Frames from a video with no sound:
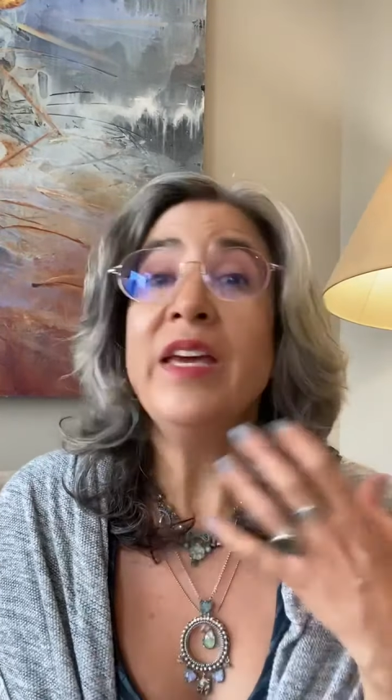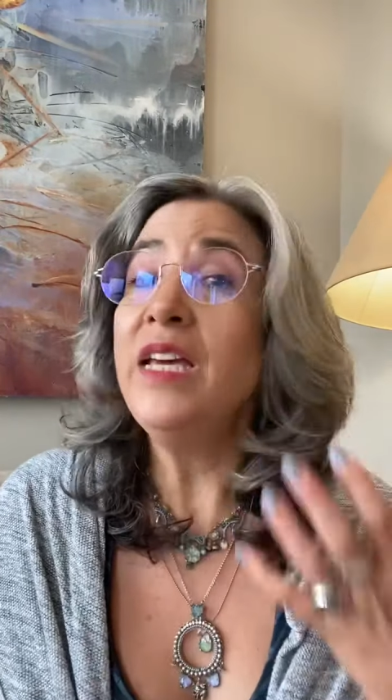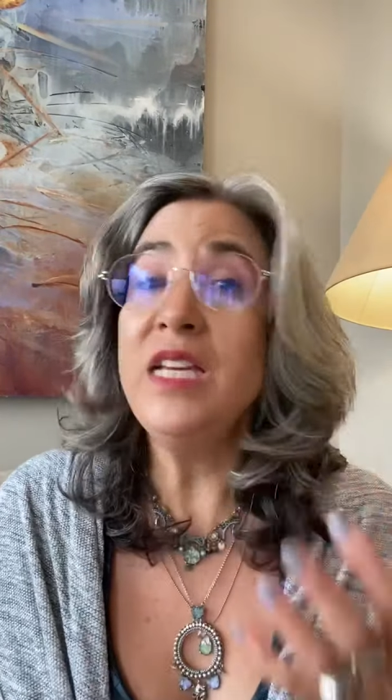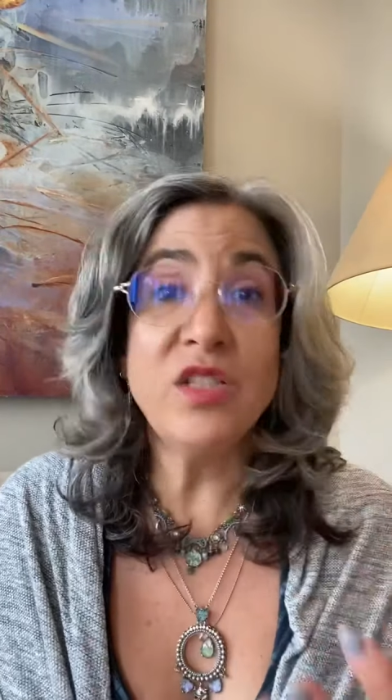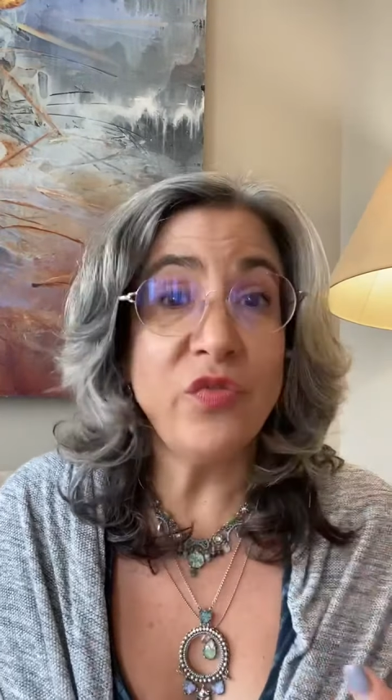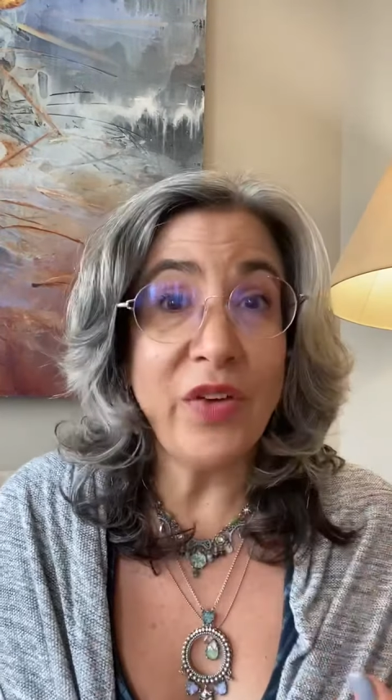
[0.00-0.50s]

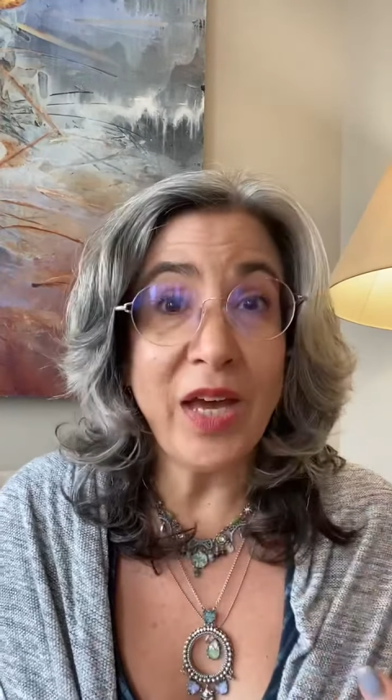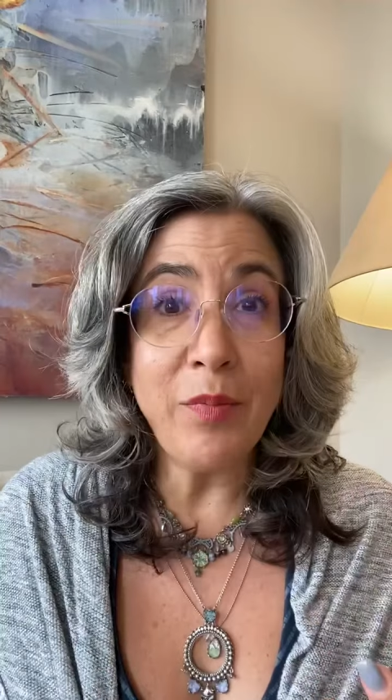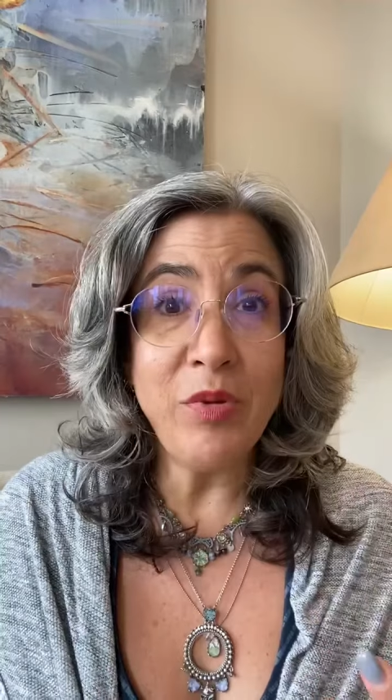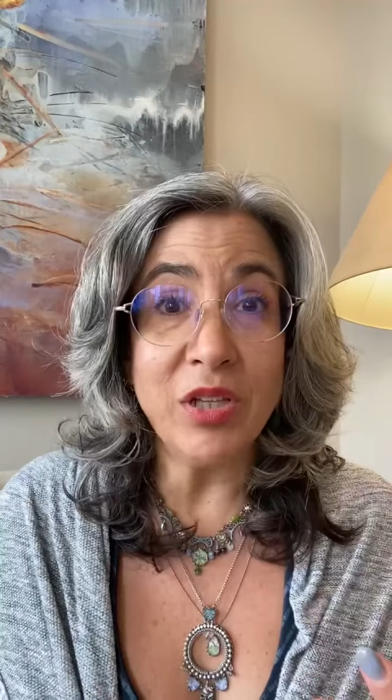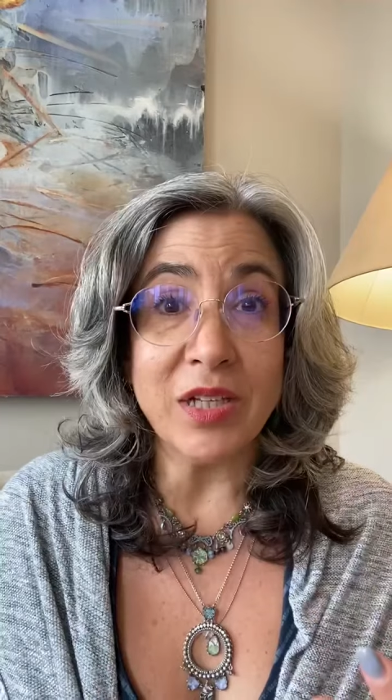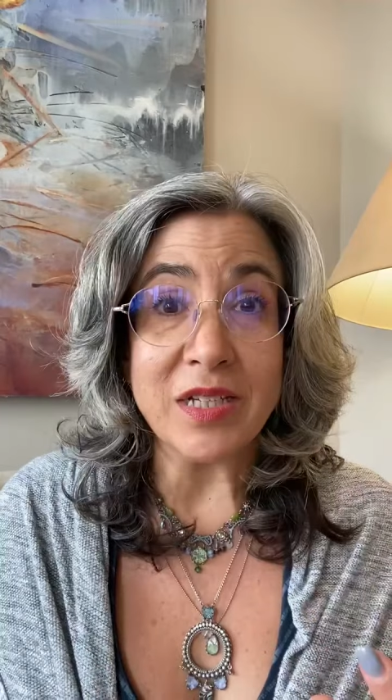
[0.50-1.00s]
is
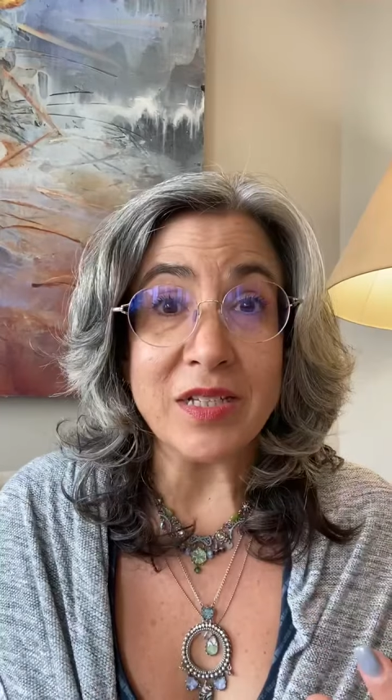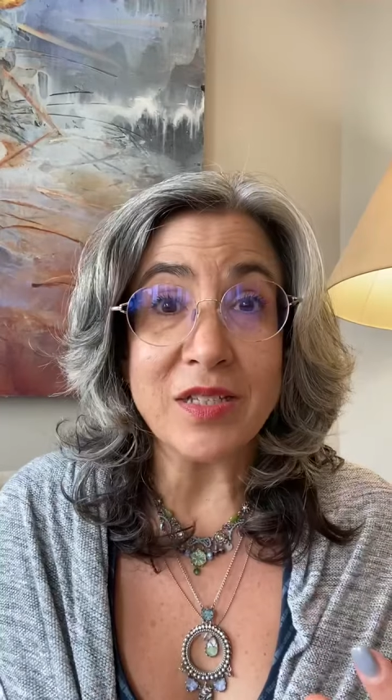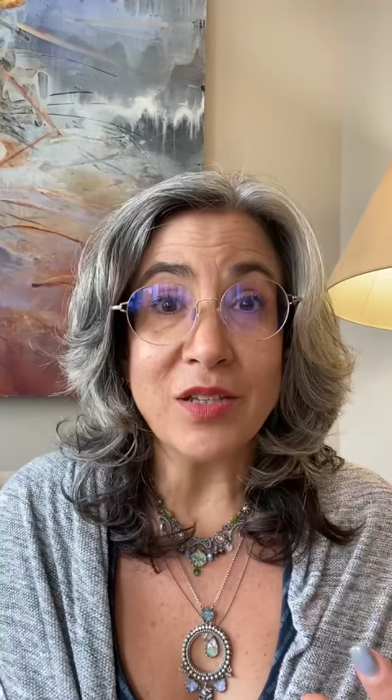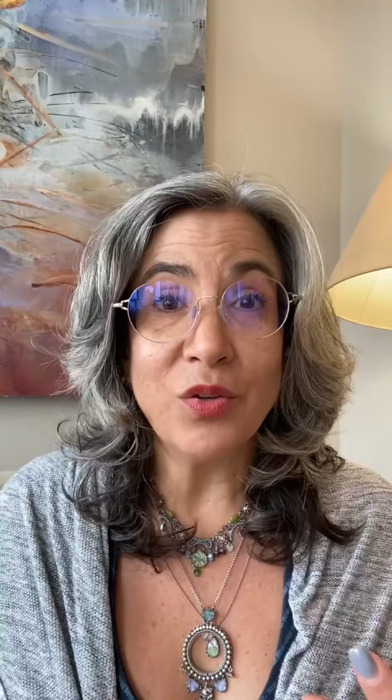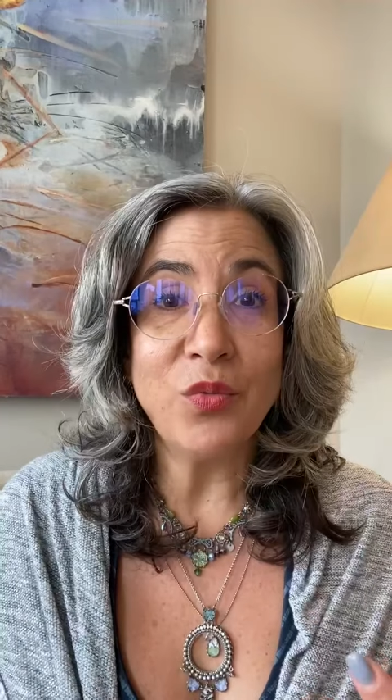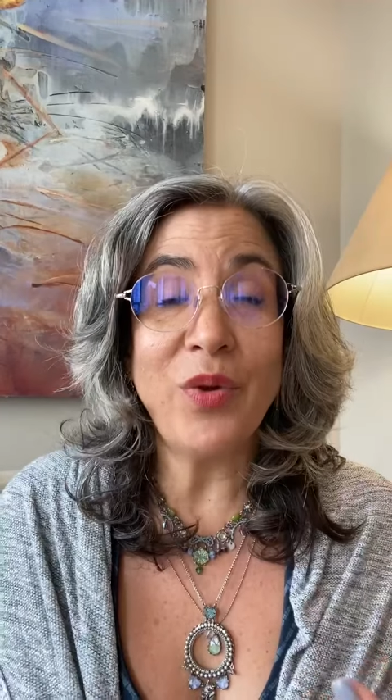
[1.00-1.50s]
fabulous,
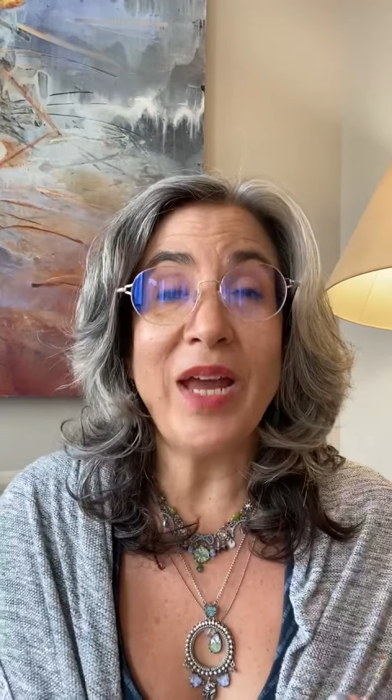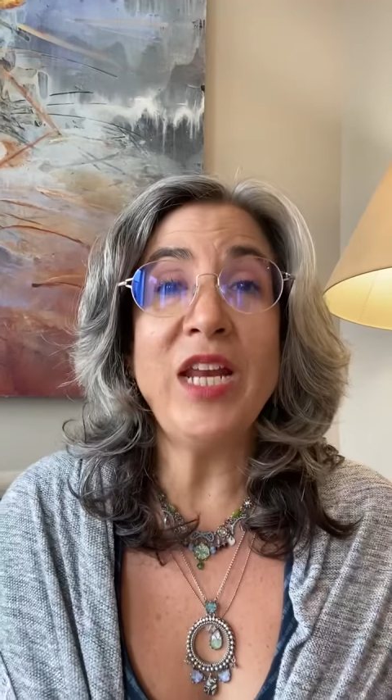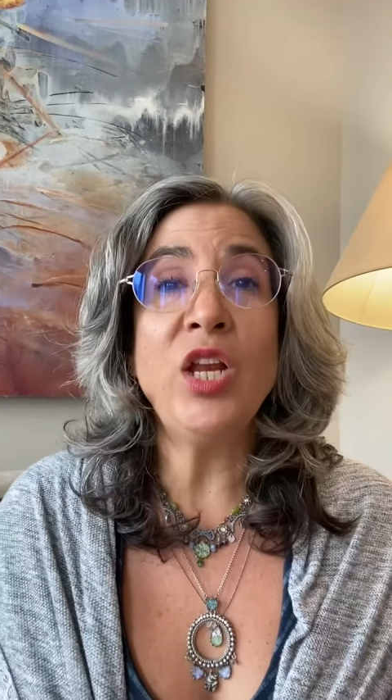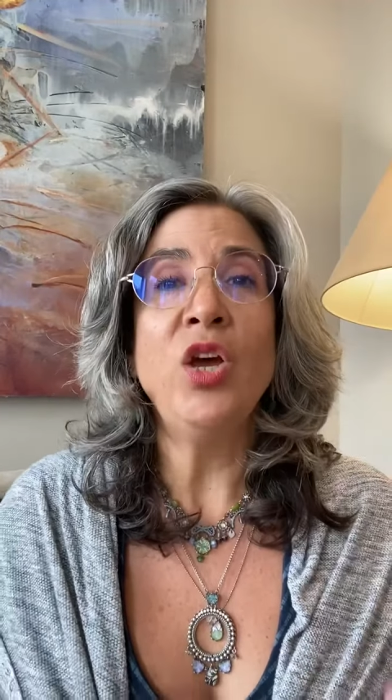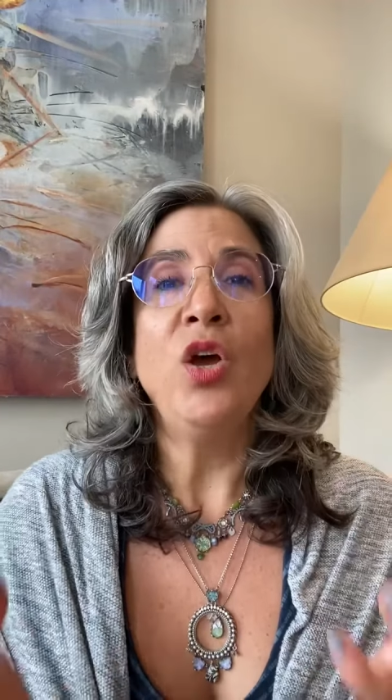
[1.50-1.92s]
right?